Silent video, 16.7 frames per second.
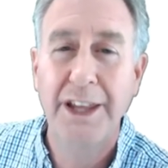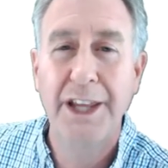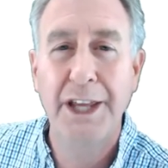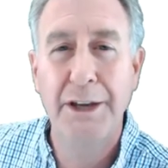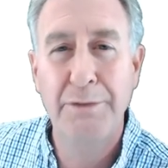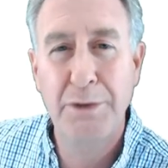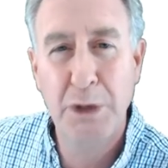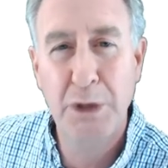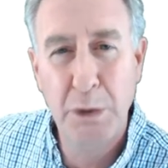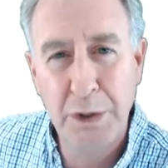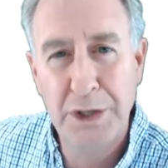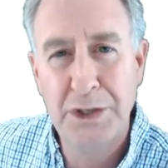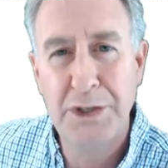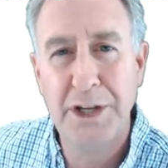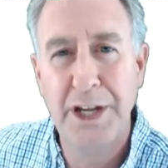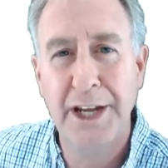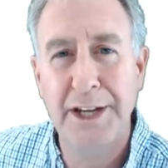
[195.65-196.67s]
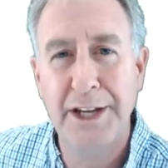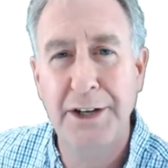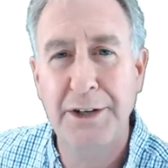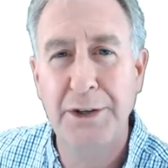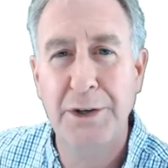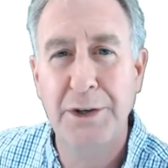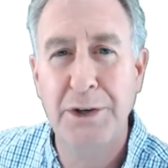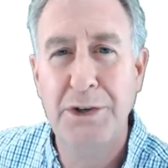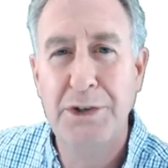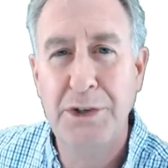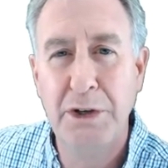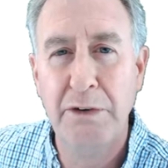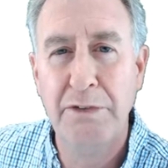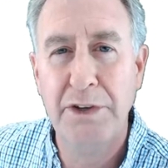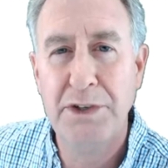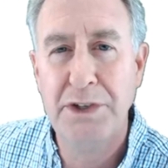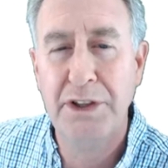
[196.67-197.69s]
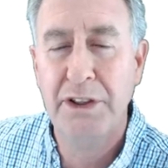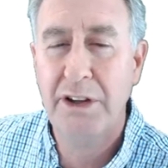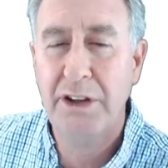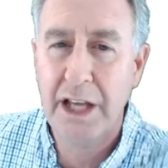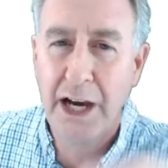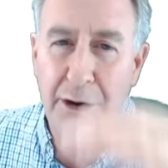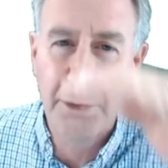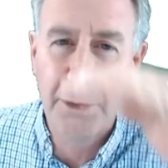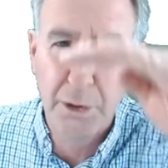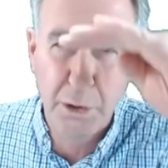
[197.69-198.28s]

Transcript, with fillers: If you were to stand on Earth's surface and look out